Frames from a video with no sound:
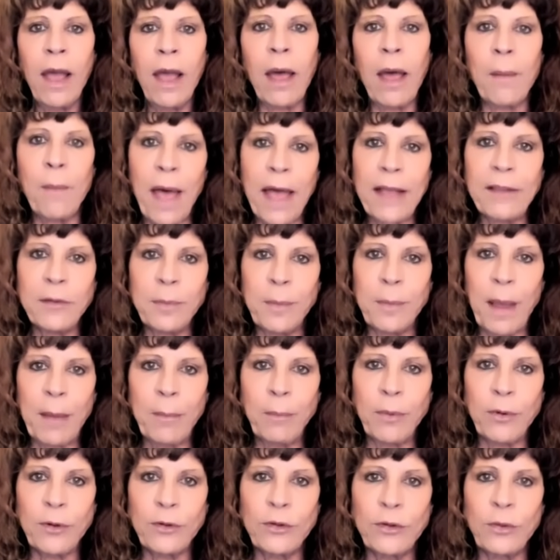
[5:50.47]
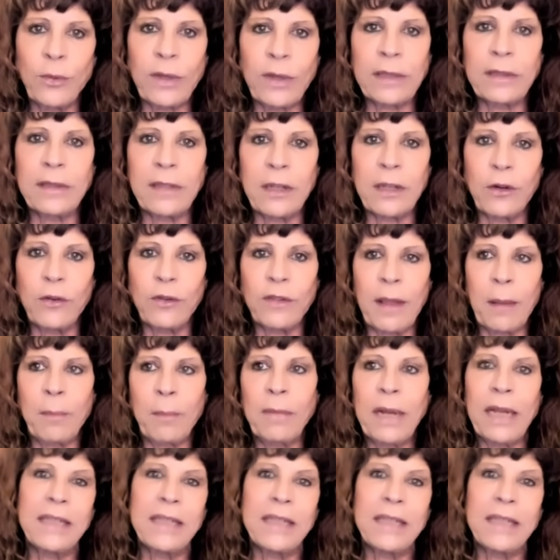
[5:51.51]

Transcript: Hamas members who consider them,